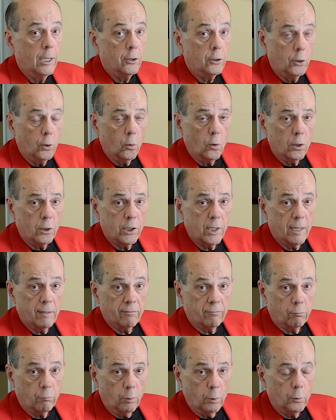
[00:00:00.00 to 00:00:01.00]
George
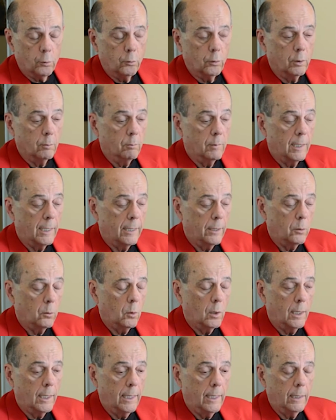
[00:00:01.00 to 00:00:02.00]
F. Root, by the
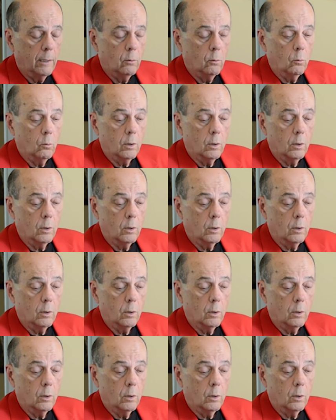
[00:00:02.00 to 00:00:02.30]
way,